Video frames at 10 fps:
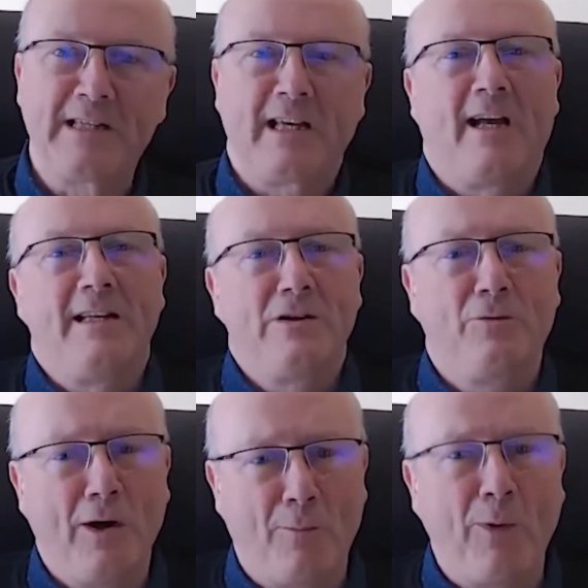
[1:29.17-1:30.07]
and it's a real
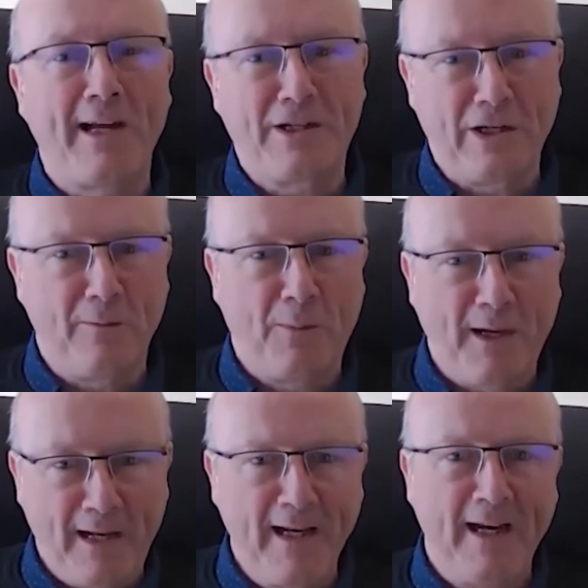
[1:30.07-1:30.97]
pleasure to
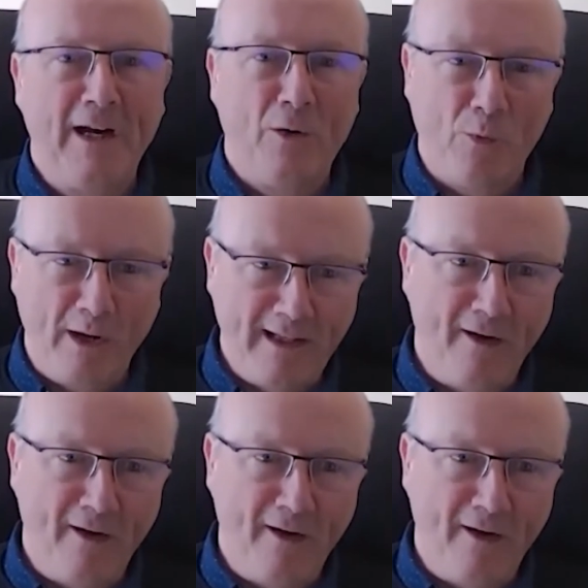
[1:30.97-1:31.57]
be with you,